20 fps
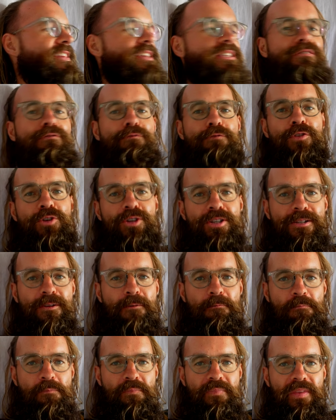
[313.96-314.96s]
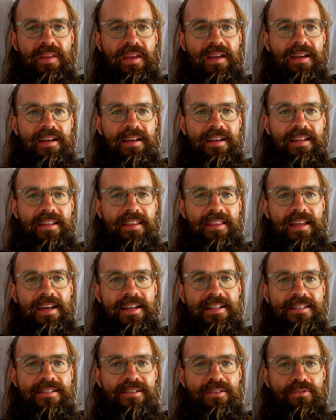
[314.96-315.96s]
this foot
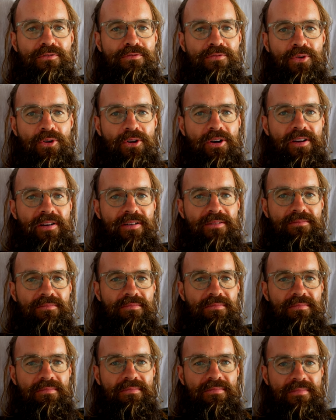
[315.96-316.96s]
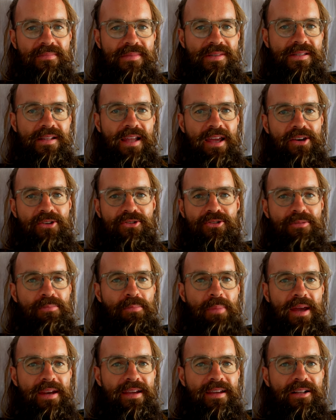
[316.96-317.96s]
that for standard
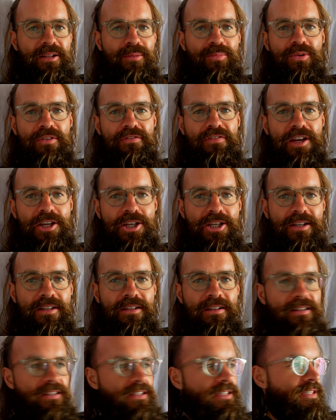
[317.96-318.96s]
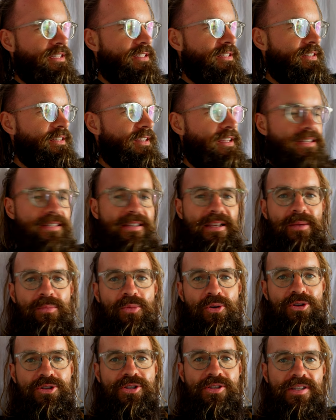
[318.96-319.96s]
medical professionals is an
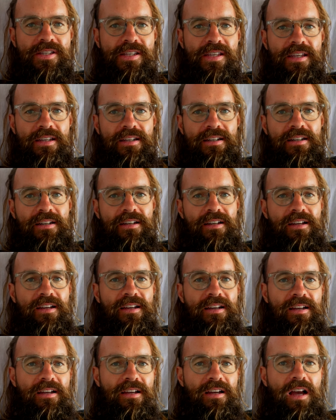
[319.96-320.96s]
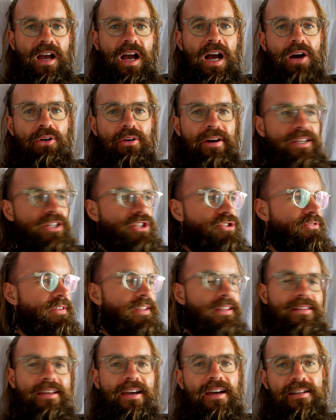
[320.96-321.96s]
emergency, how I
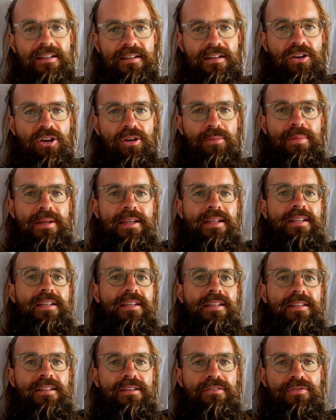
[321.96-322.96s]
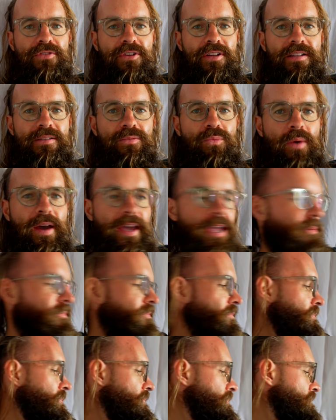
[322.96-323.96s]
treat that in a completely different way.
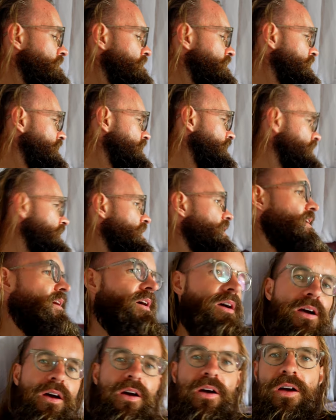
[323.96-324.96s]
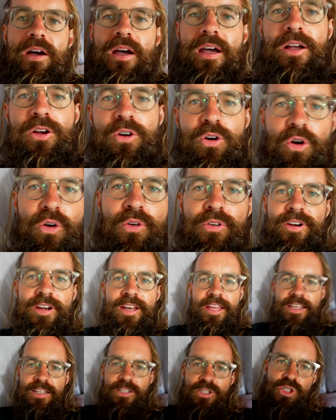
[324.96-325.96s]

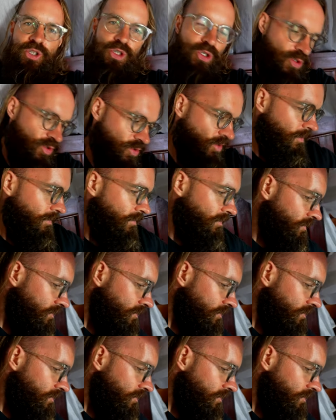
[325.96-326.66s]
According to